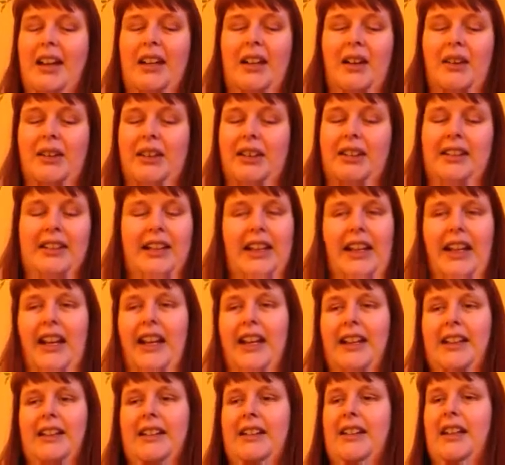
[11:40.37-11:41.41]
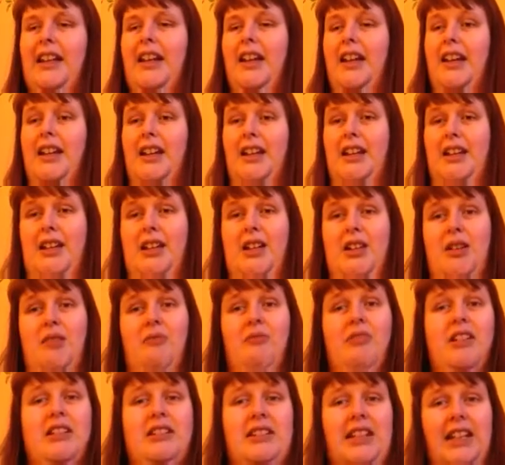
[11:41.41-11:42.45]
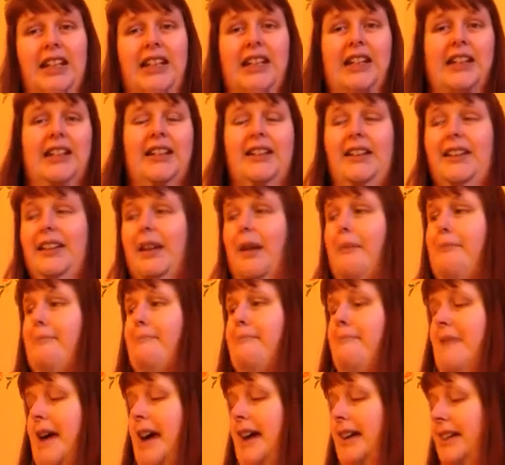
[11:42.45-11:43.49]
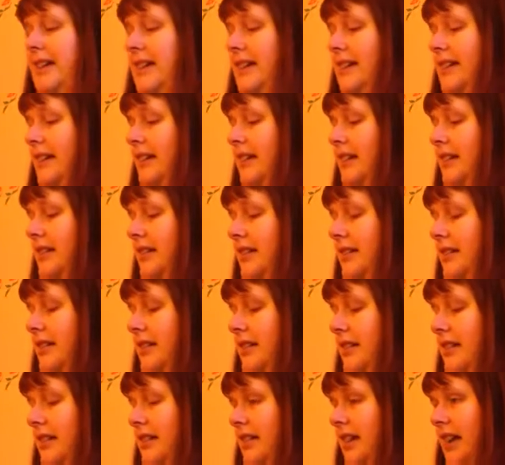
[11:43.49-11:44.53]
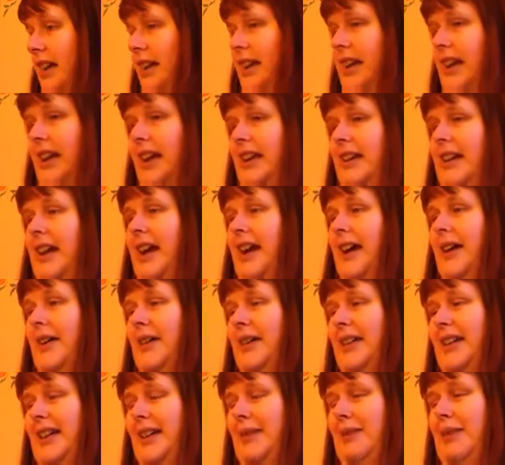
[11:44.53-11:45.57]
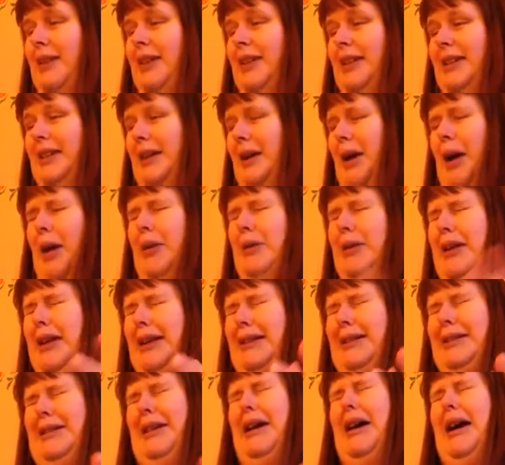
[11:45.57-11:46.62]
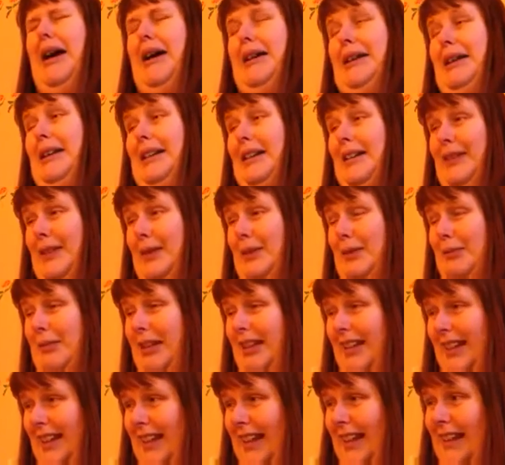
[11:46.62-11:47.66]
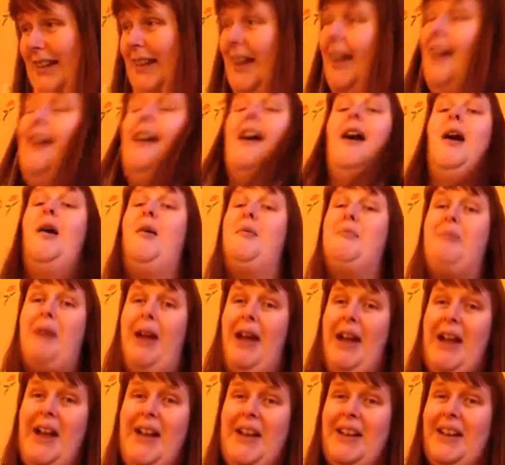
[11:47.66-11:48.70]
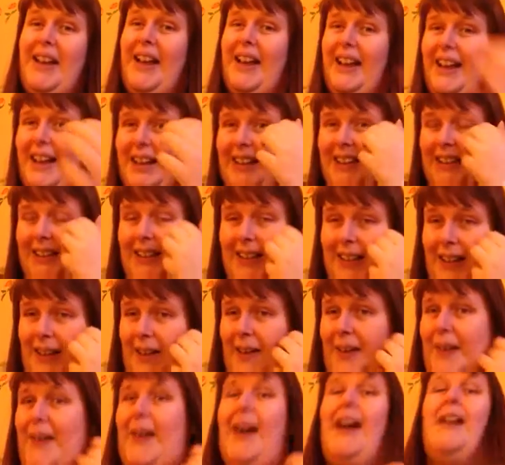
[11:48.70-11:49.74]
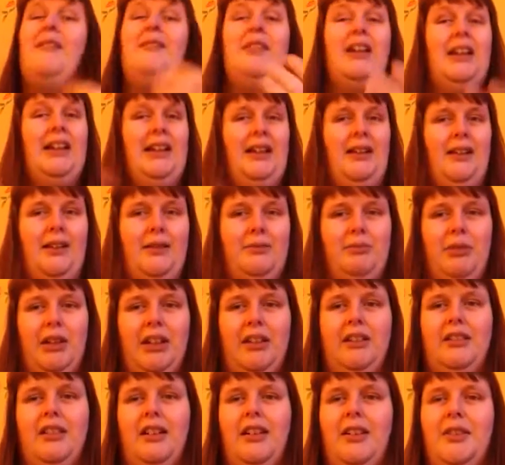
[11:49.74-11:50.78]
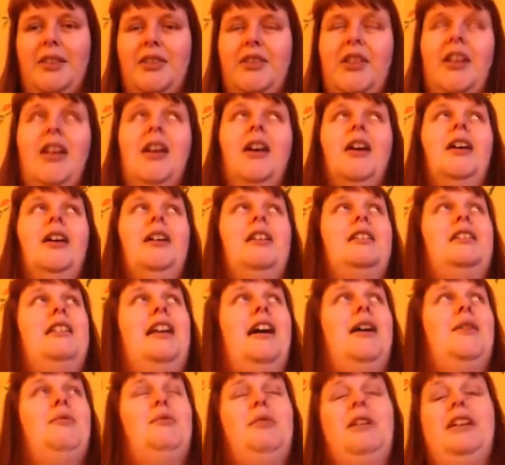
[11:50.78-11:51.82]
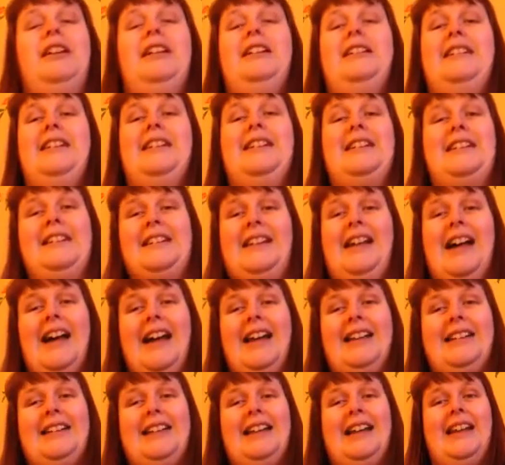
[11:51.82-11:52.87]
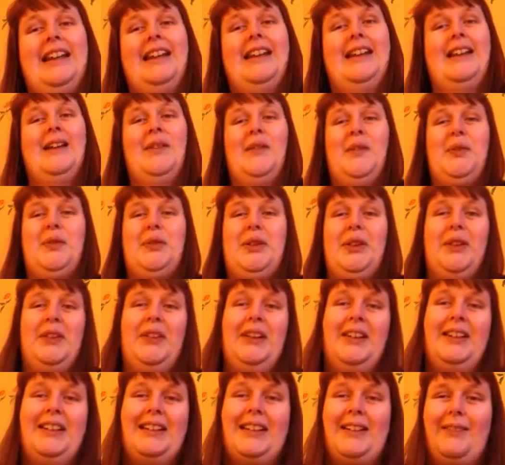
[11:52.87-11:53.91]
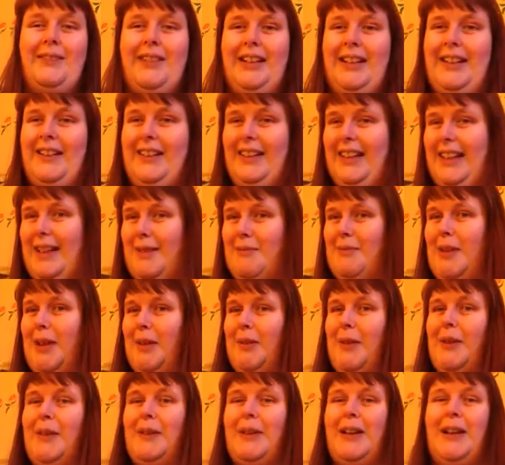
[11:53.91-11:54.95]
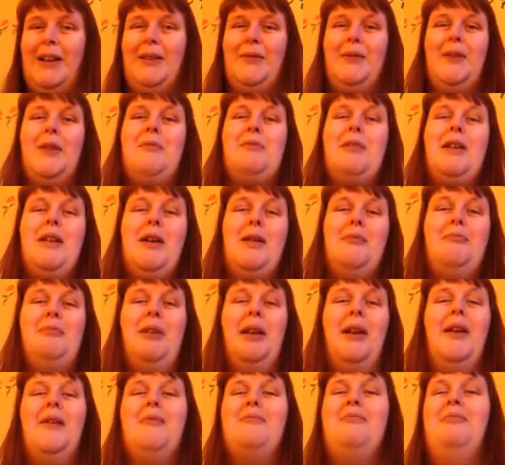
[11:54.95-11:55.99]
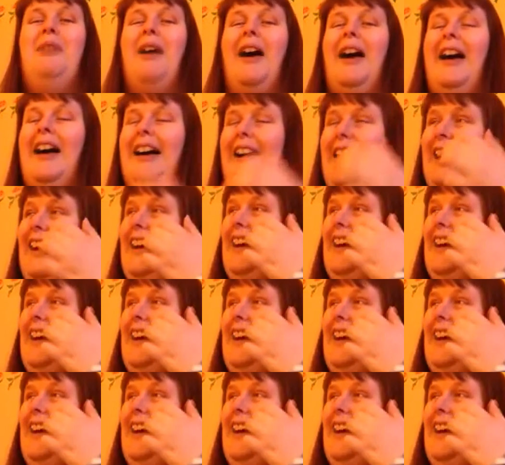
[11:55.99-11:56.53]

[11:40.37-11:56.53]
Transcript: Honestly, it is ridiculous mess in here now. It was so neat and tidy, now it's all messy again. But, you know, I really, oh my gosh. What is this lighting? It keeps doing this every now and again. It makes me look like a flipping Oompa Loompa.